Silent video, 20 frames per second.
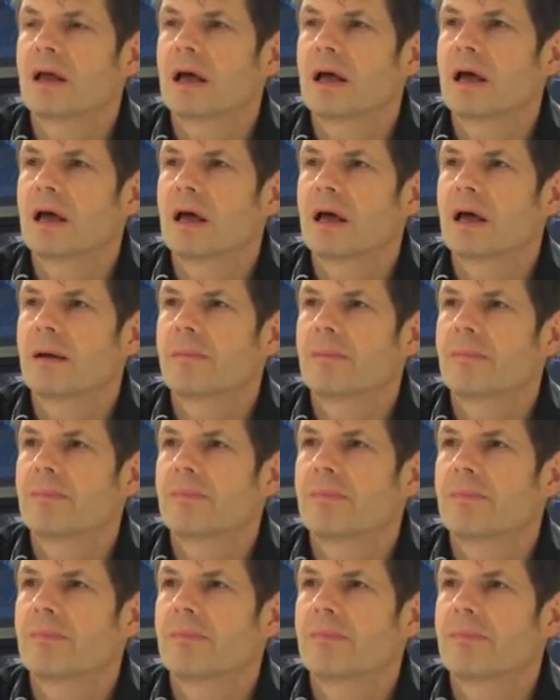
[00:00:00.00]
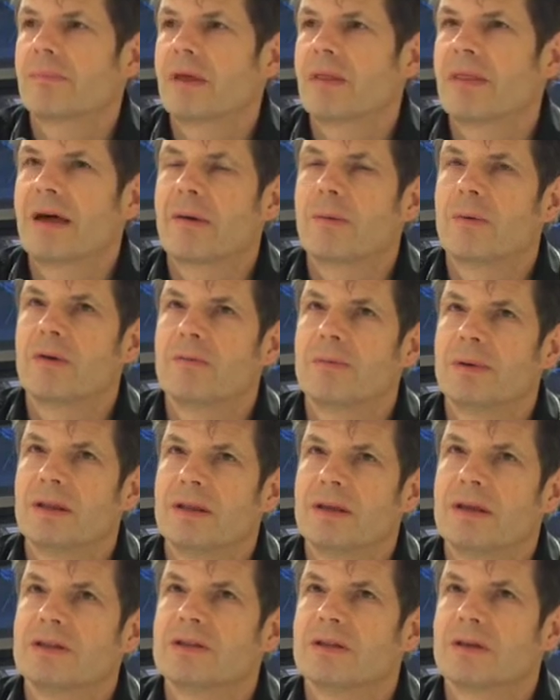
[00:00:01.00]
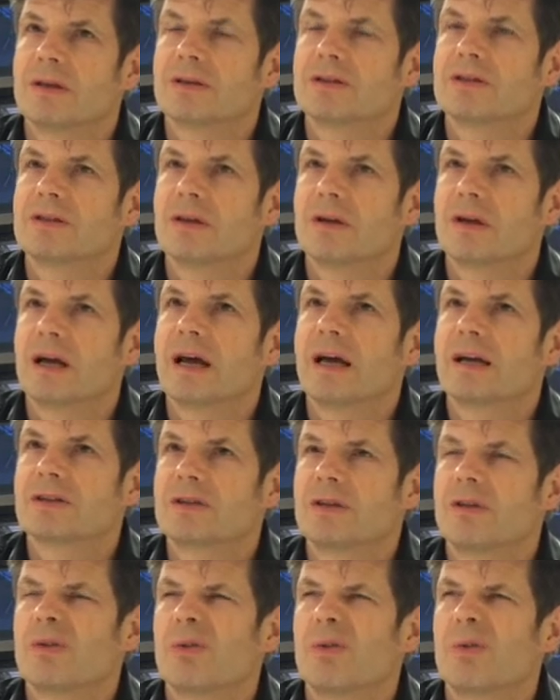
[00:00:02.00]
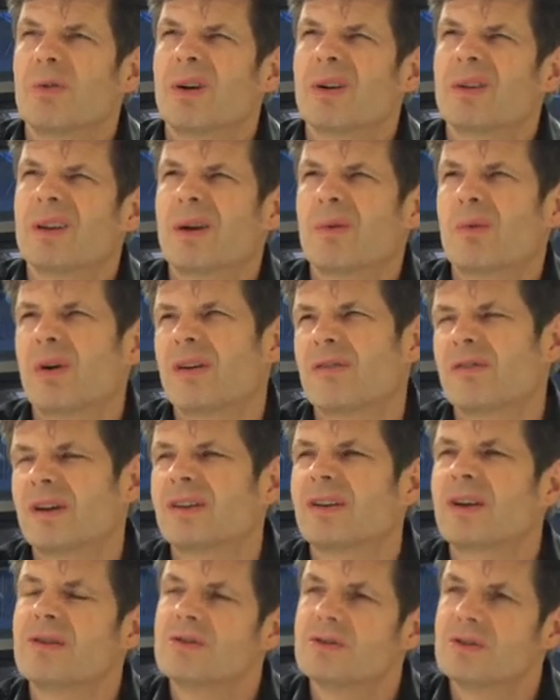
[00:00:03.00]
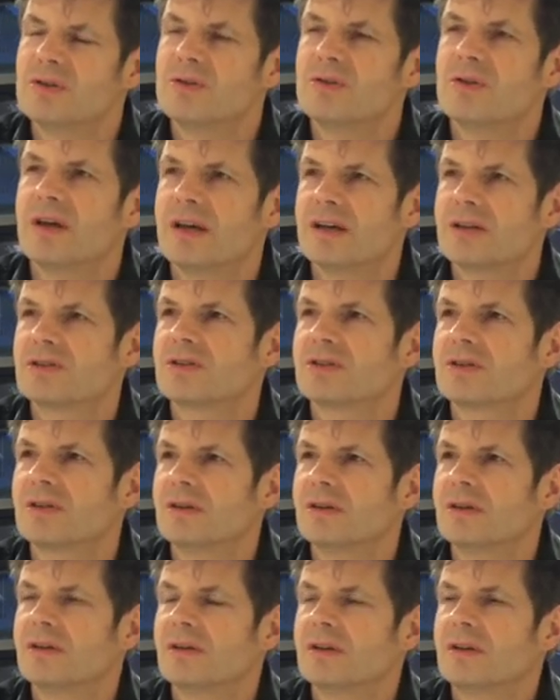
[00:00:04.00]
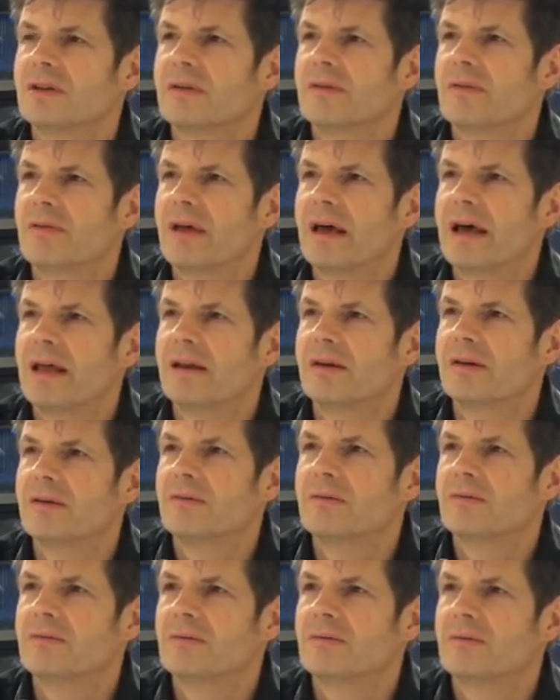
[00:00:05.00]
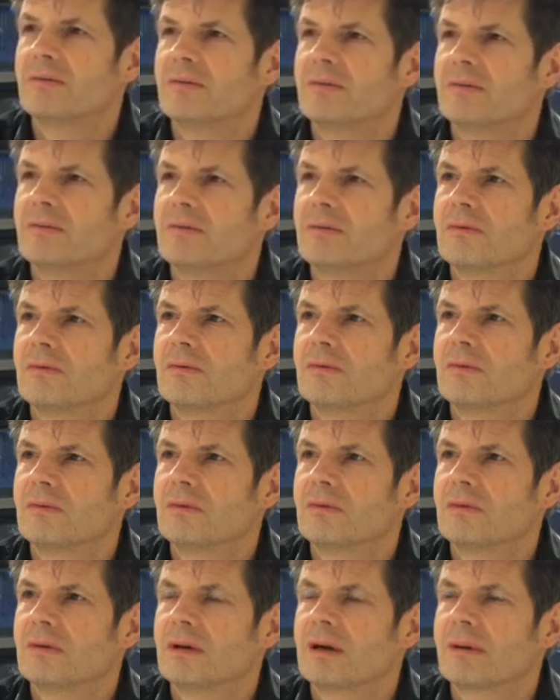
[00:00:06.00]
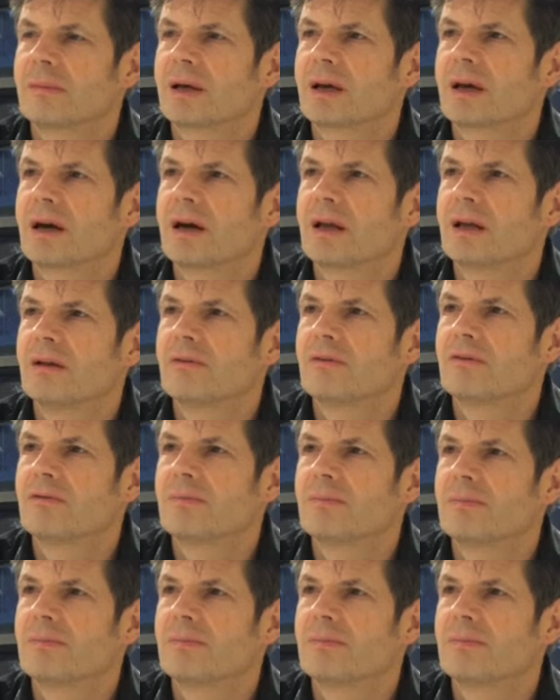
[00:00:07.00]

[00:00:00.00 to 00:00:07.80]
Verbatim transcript: Uh, and that would have been the easy thing to do. I actually thought, well, you know what? If I don't do this, then I'm kind of